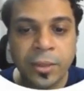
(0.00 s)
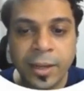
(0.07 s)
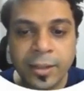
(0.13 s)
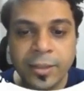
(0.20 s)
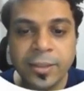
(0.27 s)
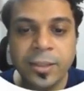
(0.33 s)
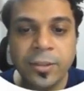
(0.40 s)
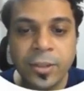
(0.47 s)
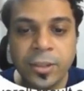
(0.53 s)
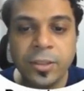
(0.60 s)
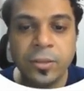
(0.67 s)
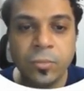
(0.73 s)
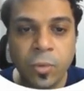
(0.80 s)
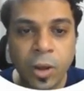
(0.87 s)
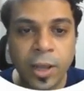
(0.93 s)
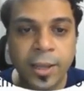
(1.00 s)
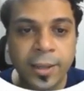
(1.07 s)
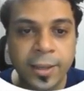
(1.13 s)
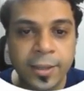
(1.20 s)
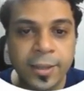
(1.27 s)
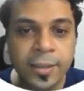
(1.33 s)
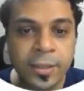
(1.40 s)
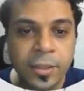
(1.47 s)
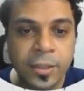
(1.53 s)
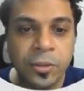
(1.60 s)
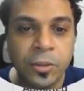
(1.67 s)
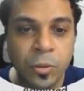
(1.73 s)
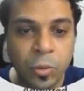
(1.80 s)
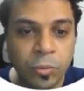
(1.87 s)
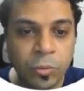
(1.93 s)
And that is the reason why
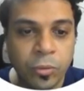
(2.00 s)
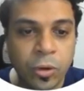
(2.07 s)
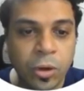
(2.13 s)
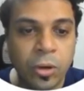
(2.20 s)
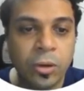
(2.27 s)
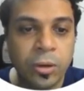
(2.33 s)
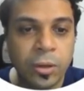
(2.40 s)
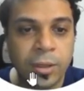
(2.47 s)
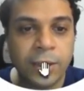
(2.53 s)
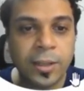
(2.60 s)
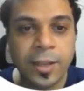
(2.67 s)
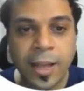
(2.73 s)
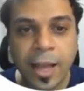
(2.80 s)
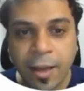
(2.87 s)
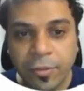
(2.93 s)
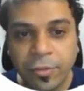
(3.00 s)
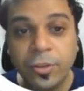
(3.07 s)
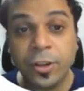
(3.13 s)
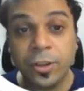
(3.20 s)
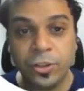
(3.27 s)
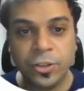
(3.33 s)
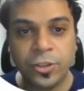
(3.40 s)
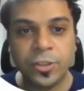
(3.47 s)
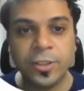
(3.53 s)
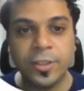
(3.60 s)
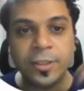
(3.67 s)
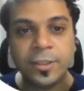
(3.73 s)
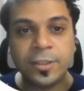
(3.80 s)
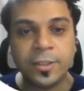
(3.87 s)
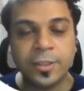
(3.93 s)
the overall
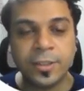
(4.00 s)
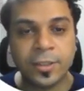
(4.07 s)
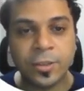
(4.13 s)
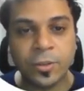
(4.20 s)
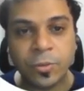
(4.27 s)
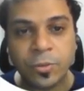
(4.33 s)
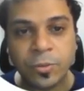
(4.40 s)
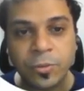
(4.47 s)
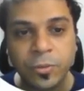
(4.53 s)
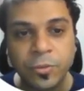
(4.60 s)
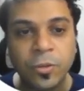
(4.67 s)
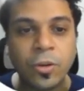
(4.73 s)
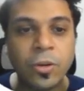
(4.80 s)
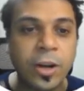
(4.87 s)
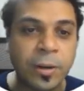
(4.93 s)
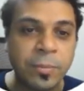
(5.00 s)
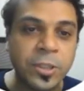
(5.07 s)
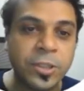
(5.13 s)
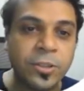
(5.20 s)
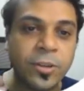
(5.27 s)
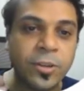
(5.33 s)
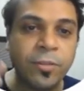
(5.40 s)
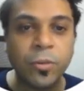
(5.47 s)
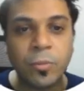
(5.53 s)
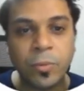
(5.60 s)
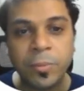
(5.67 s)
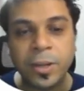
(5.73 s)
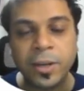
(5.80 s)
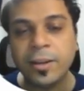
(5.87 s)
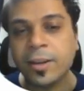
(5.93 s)
average, for admission rate
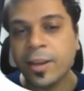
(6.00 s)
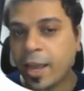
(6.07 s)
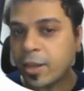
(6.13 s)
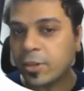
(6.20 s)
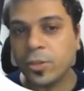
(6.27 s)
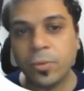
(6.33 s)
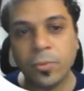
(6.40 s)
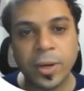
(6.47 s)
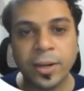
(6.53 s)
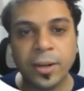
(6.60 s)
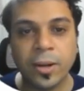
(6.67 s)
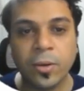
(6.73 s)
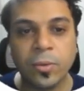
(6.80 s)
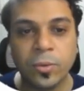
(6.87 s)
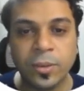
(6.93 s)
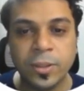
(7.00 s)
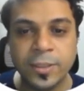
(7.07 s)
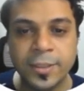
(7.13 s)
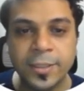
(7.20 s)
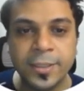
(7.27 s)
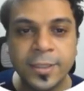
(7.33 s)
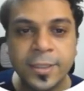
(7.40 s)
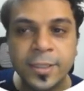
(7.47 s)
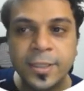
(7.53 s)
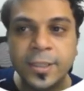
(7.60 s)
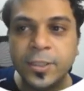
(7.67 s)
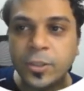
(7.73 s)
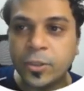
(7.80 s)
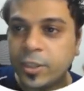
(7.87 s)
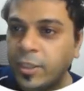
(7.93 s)
for women actually went down.
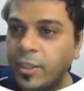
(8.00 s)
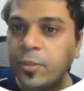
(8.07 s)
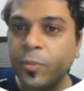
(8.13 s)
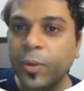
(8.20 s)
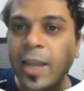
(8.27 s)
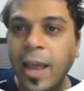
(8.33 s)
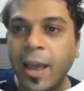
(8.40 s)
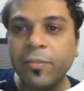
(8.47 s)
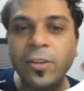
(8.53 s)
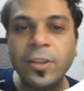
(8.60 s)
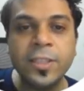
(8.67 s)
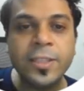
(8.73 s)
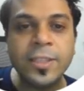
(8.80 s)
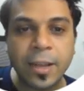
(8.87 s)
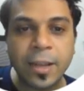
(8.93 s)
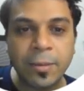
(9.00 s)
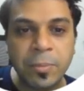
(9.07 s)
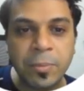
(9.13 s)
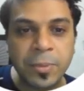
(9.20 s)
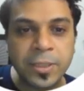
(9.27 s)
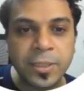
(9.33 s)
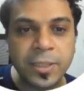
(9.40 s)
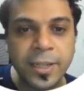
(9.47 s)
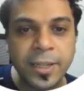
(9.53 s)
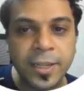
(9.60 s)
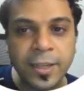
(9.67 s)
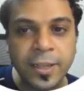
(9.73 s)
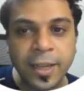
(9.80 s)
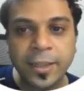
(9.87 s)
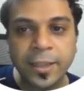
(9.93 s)
So this is why averages can be
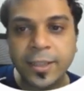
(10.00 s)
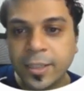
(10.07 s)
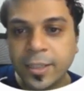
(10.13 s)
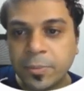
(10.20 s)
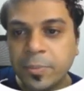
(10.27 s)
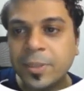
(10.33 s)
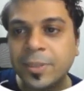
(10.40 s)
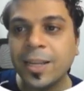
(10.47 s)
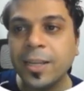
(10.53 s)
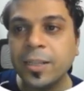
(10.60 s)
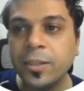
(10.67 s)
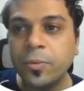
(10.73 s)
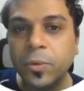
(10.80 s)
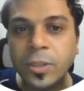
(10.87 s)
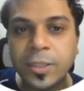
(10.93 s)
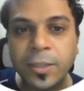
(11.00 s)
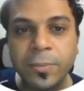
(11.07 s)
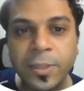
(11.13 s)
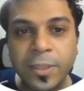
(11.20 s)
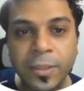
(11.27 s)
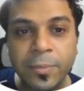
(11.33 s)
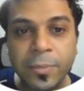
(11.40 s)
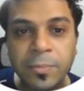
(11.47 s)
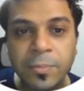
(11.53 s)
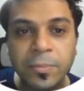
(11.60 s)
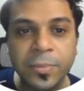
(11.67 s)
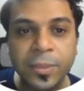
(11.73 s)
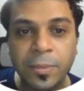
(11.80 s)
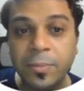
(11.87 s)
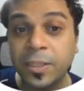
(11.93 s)
misleading, and this is precisely what
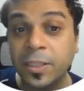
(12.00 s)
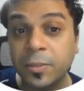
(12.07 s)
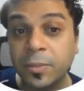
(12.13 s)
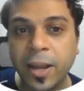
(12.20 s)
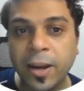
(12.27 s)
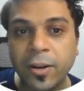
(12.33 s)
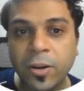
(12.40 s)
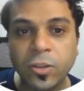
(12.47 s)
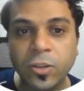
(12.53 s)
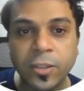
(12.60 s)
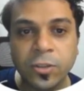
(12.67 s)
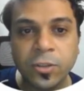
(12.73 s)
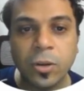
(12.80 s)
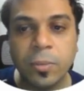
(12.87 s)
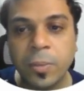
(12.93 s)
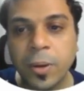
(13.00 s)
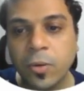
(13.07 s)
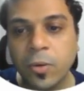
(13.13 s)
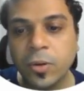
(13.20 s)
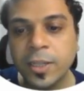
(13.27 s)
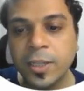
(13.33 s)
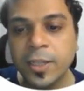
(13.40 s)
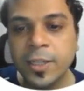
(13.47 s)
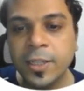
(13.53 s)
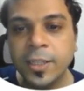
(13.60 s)
Simpson's paradox is all about.